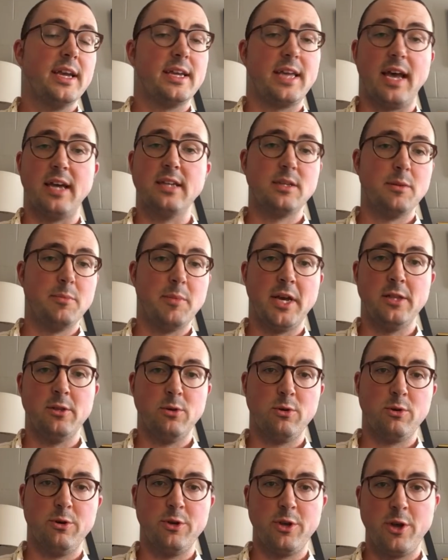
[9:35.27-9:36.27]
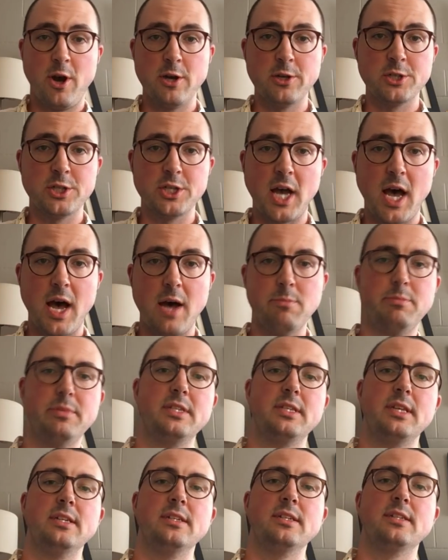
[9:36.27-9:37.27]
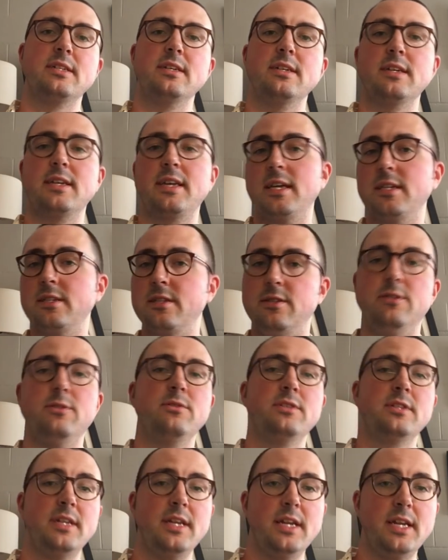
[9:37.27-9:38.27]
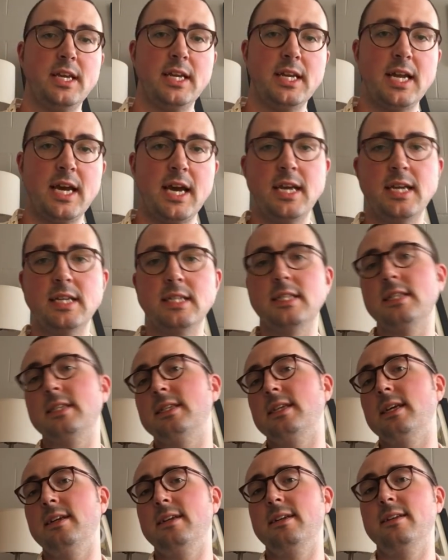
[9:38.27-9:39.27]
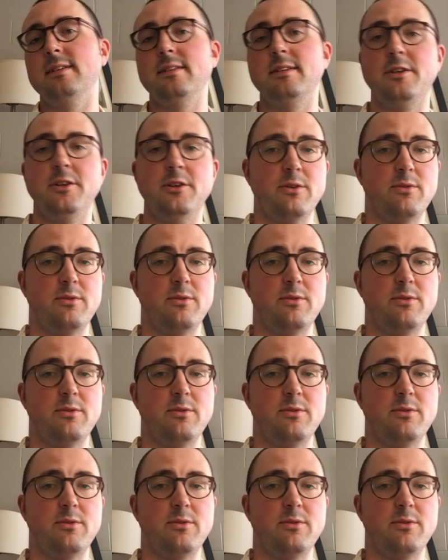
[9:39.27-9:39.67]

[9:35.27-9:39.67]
get to my local yarn shops and to get to those knitting nights and,